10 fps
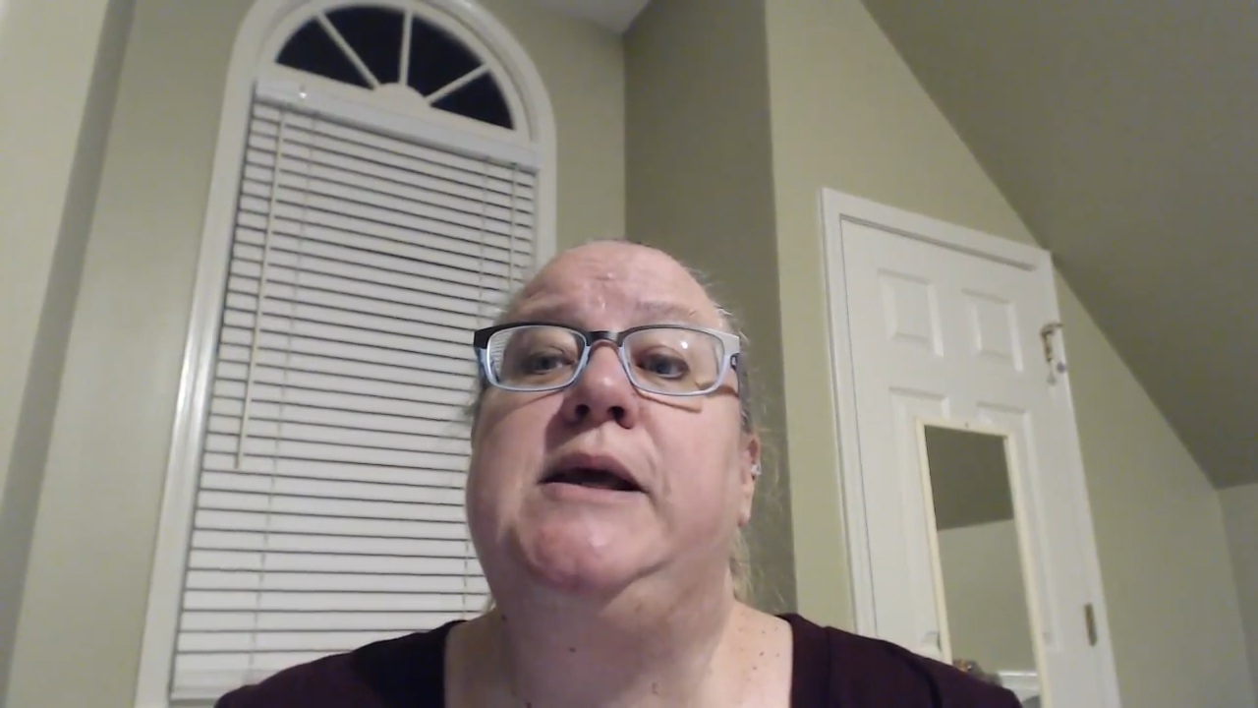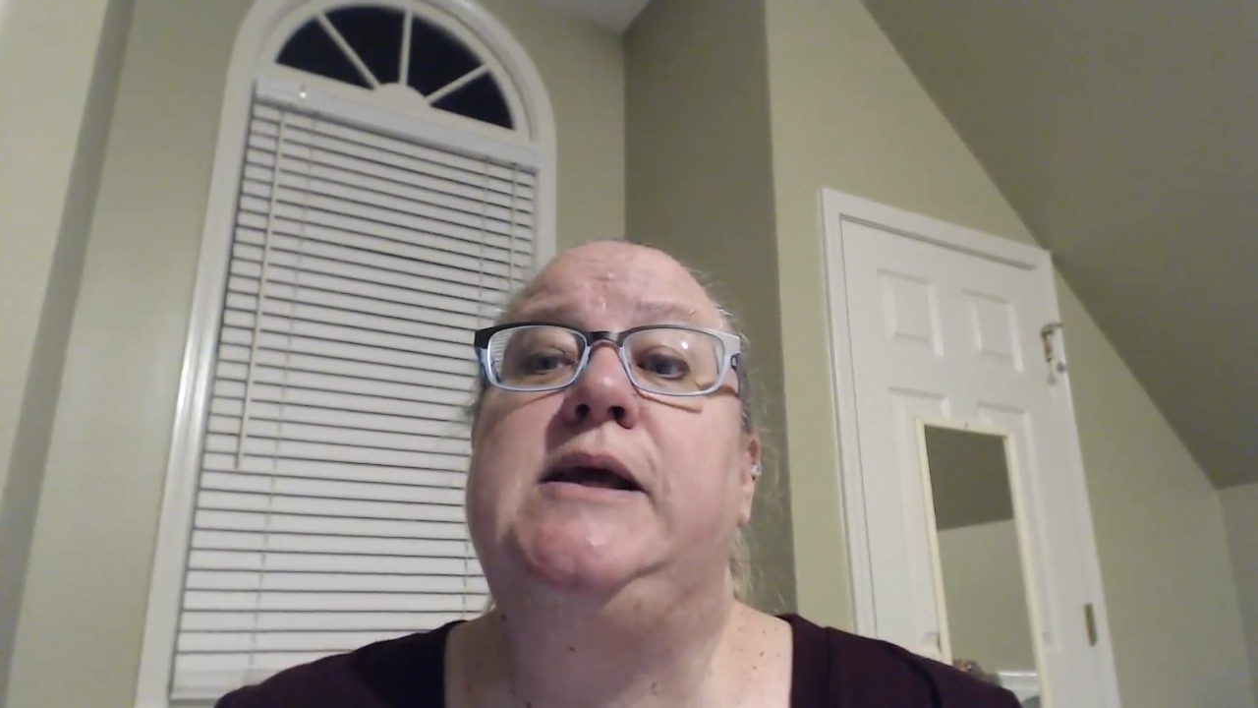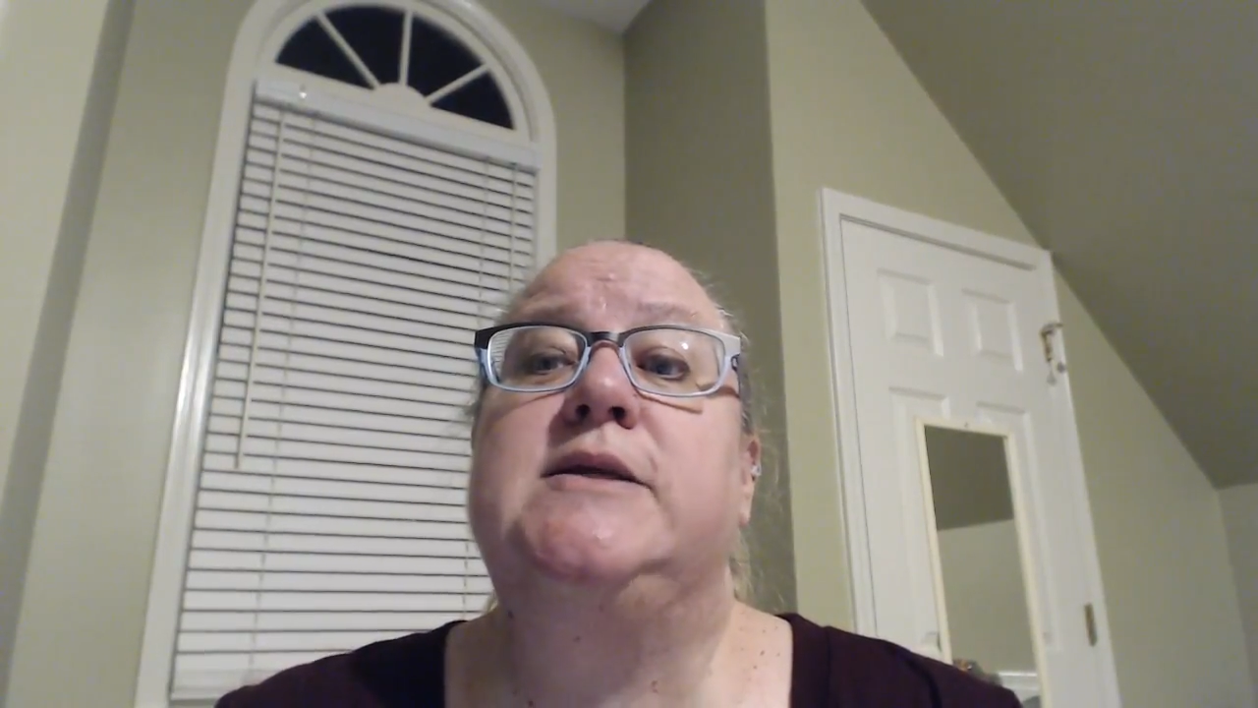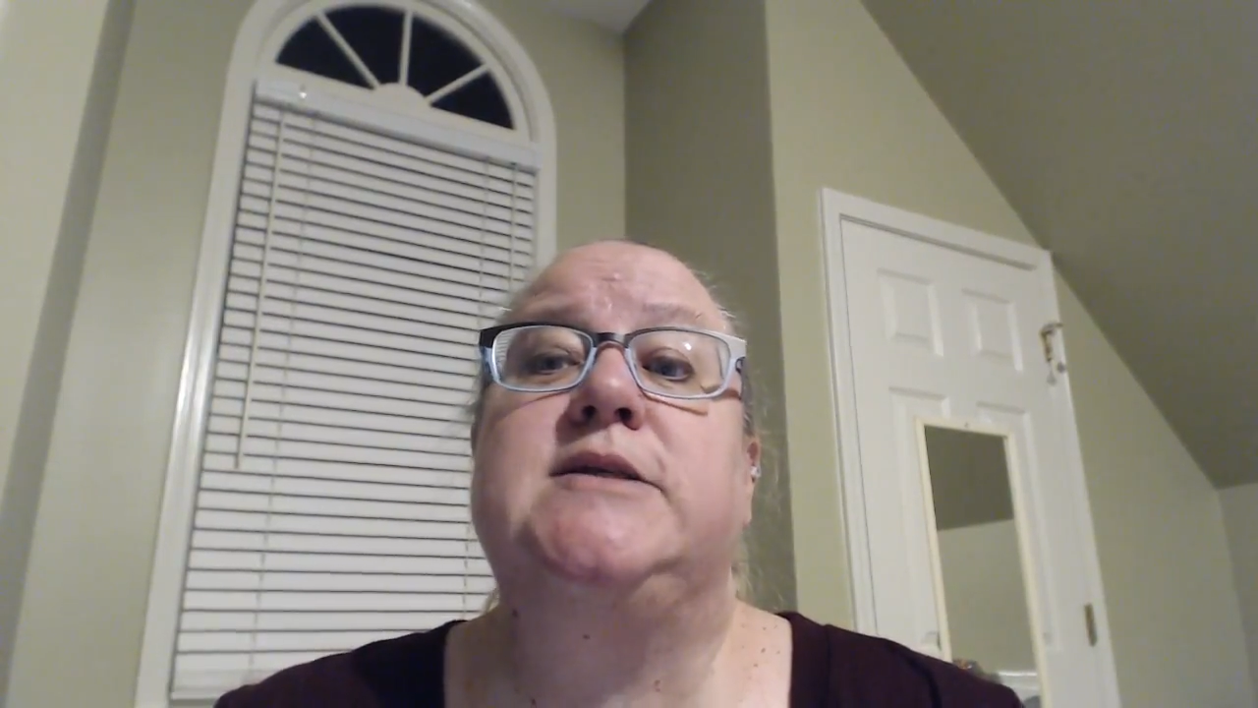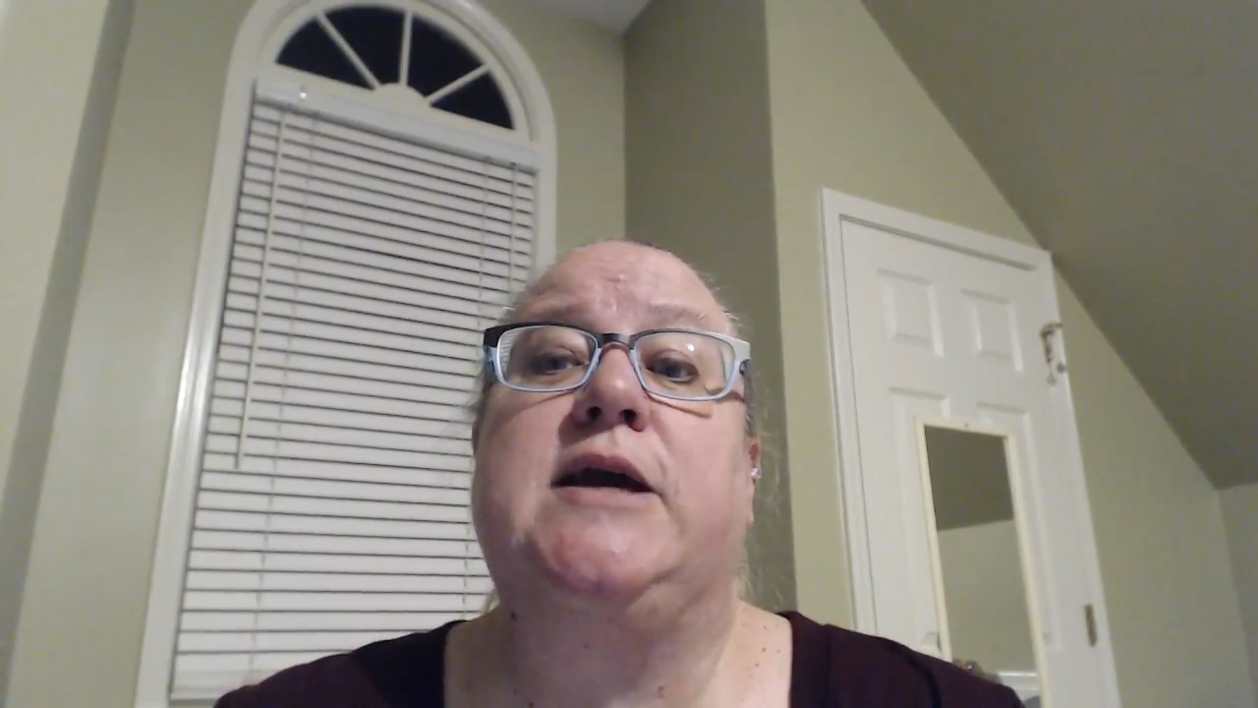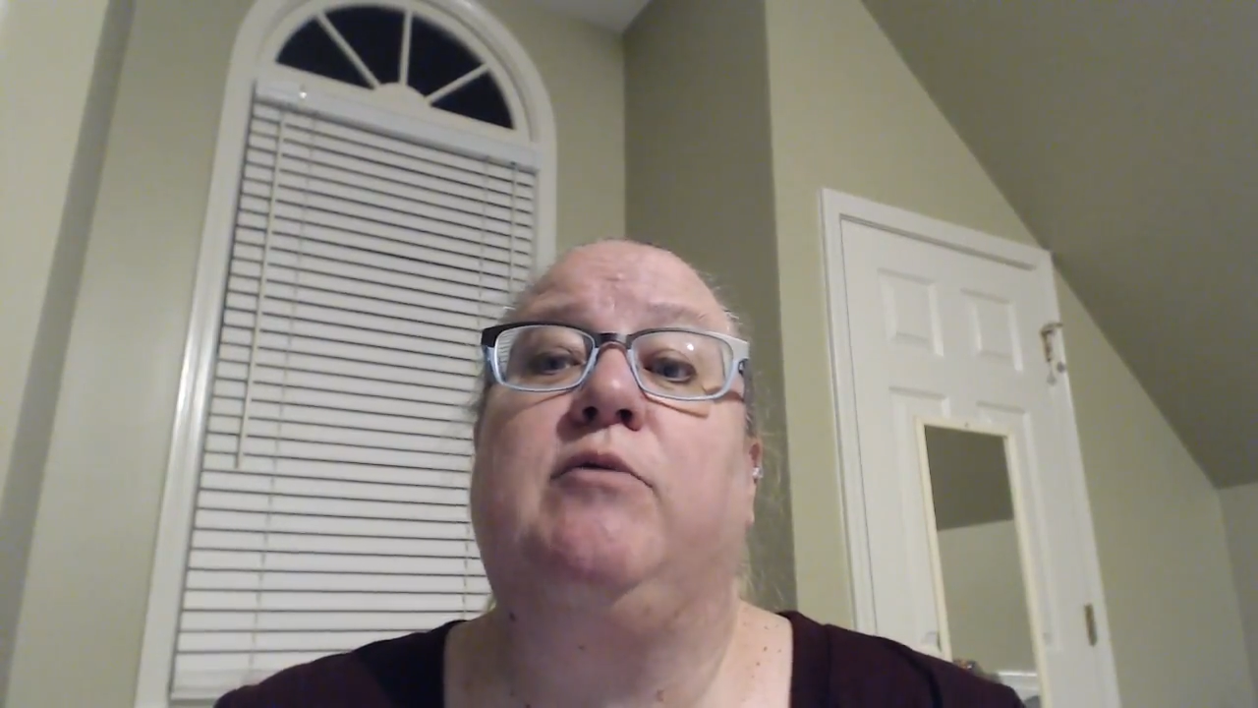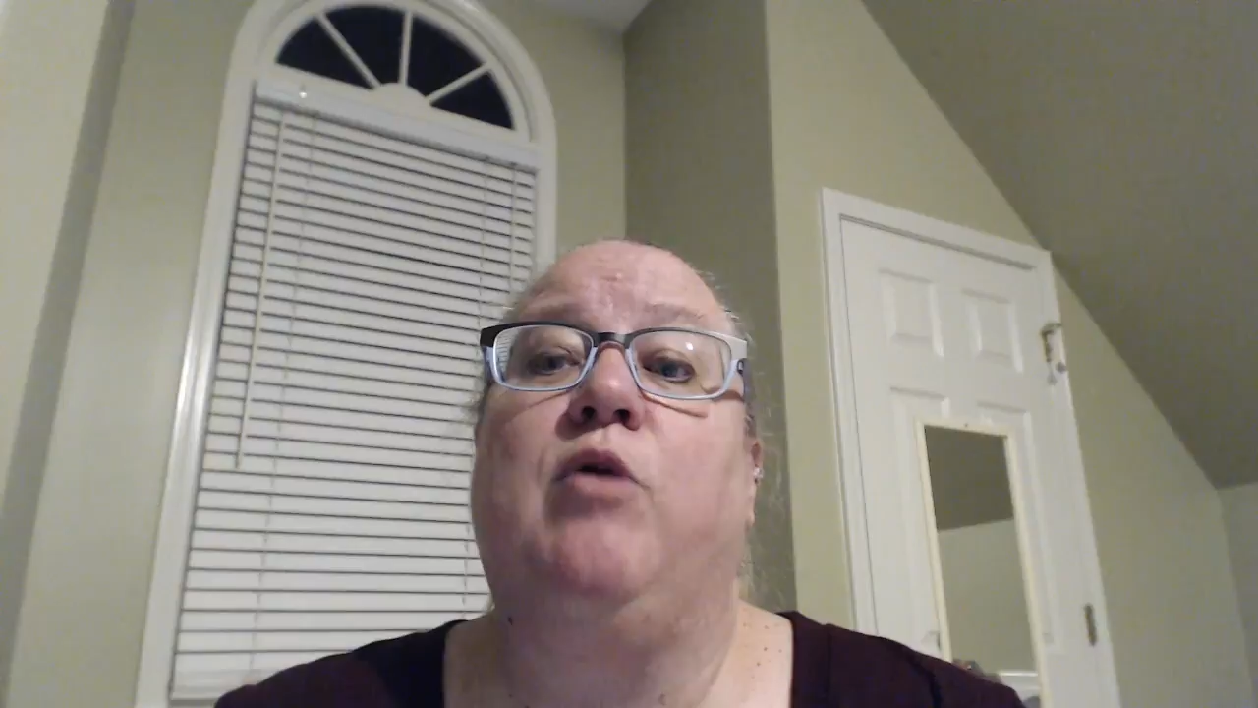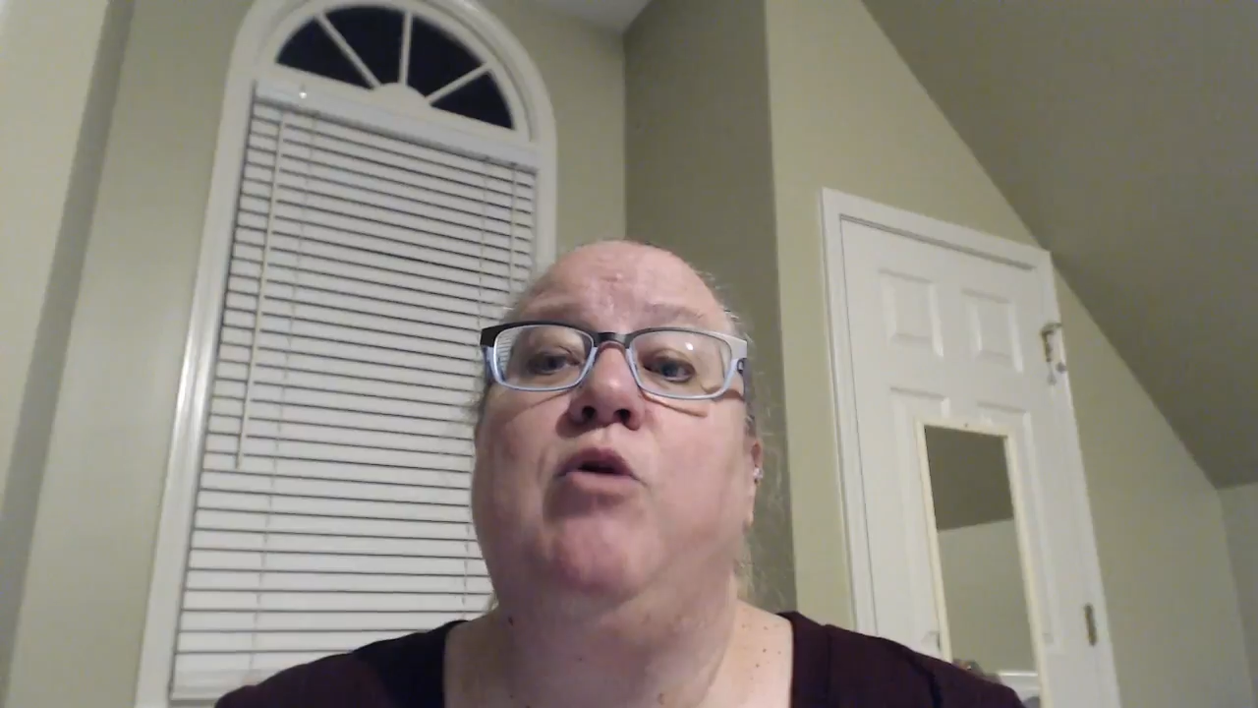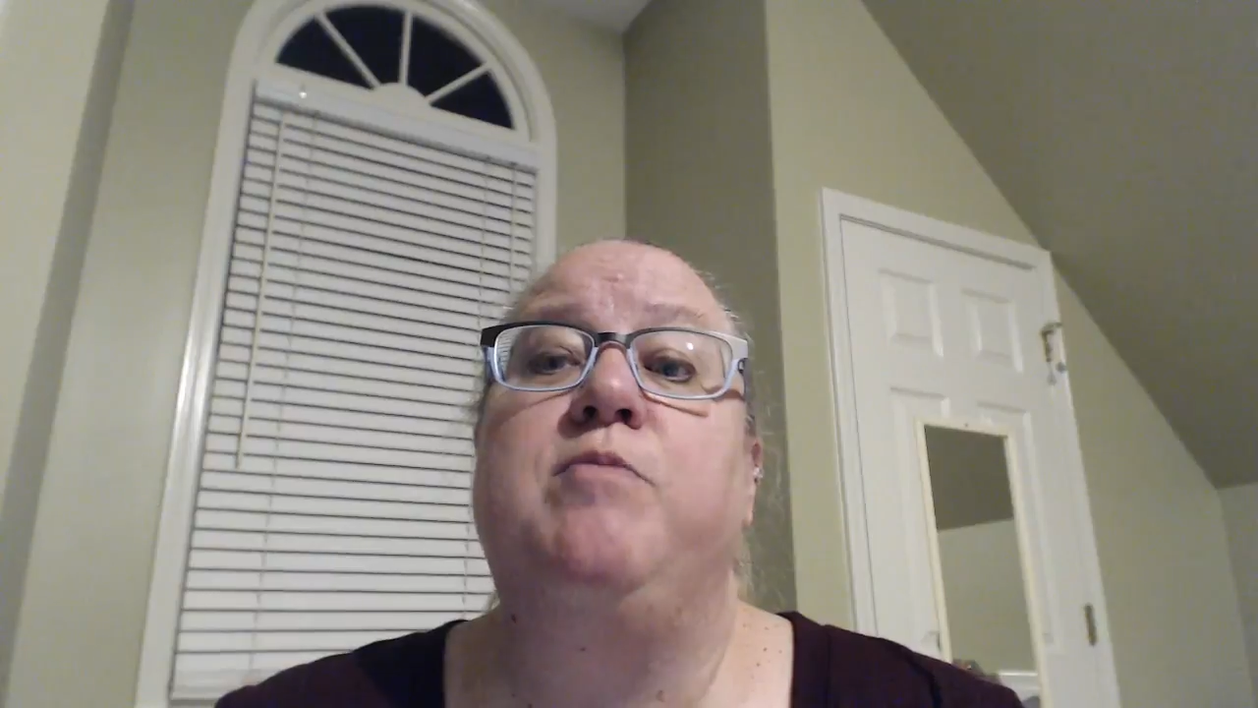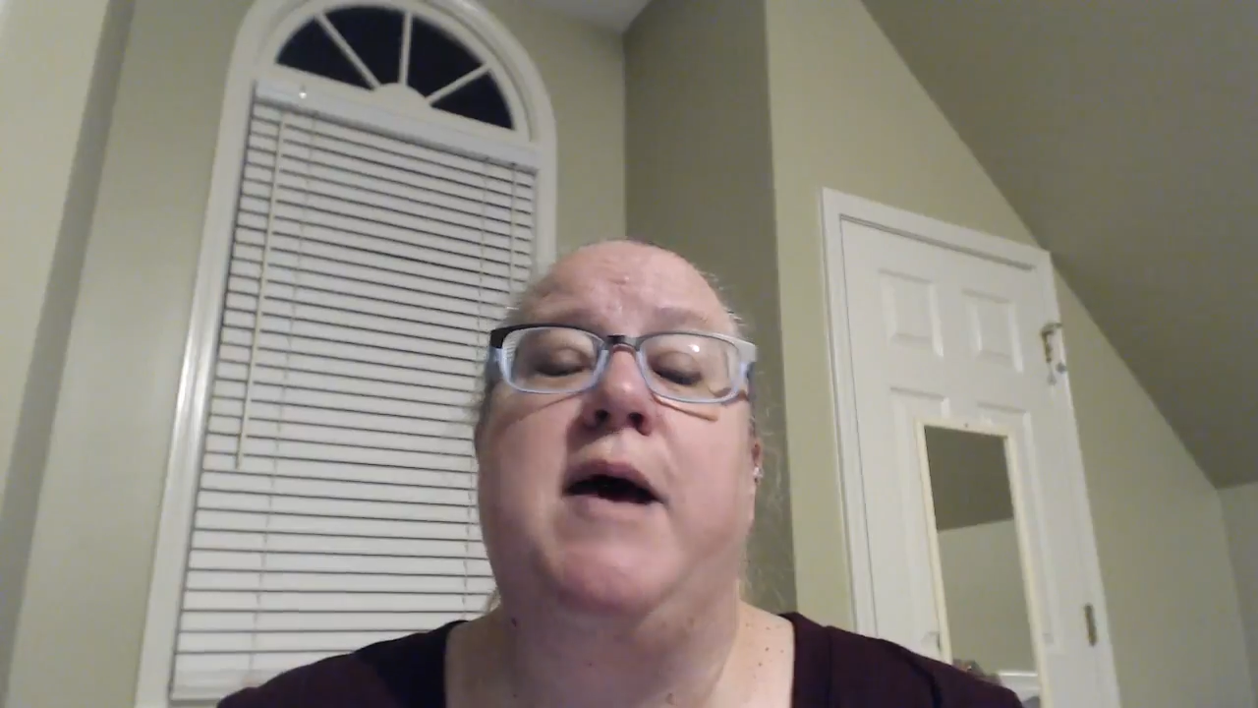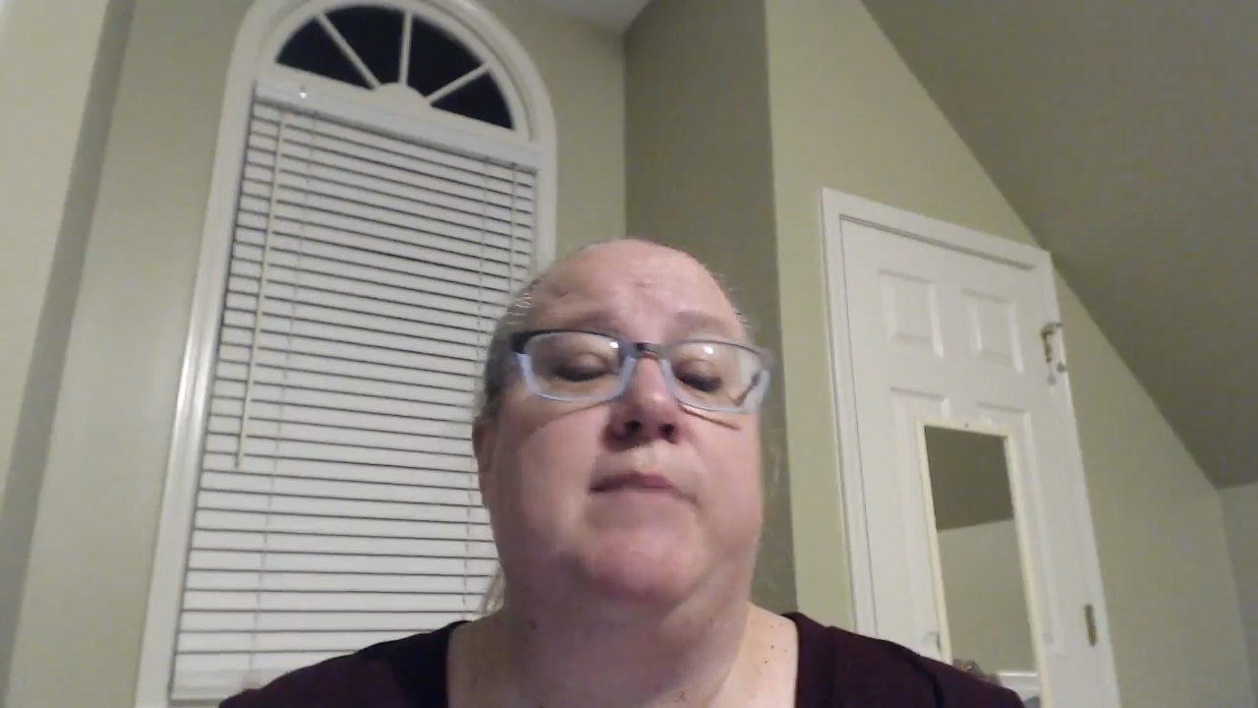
it's like a roadmap.